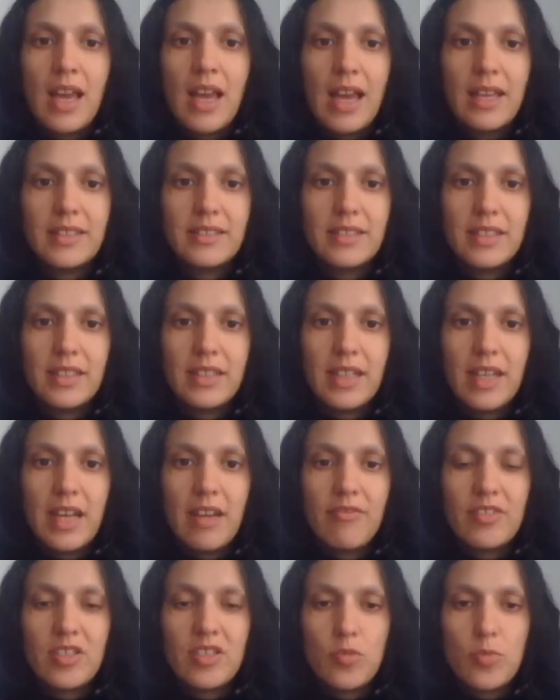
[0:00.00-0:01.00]
I didn't
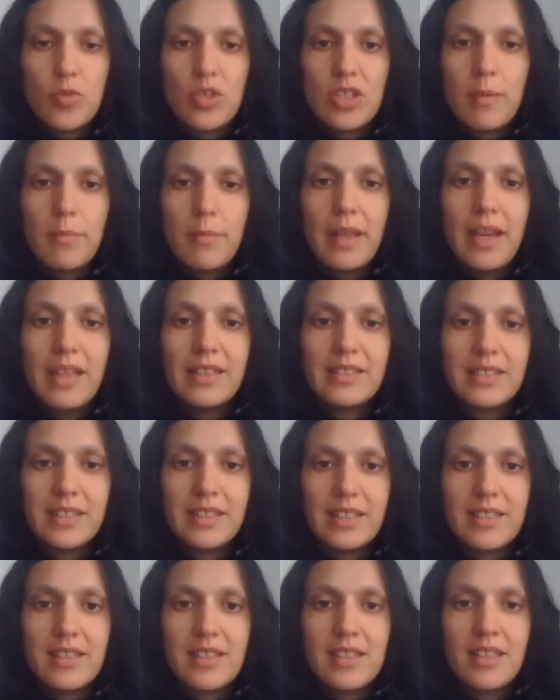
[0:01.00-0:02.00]
have
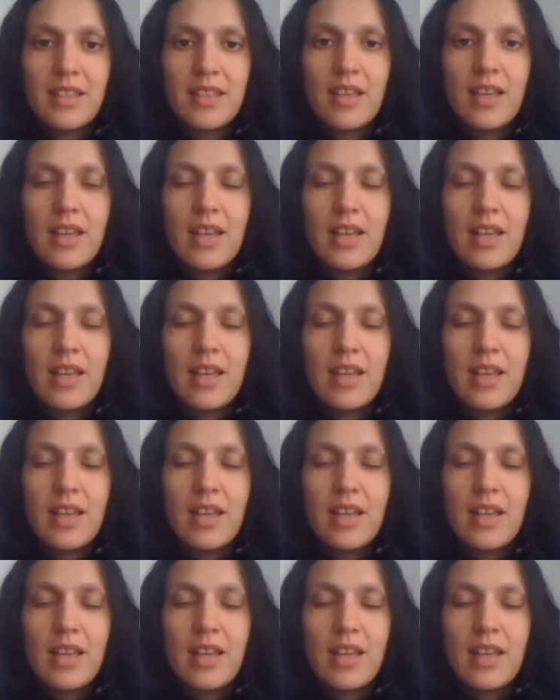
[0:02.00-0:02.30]
responsibilities.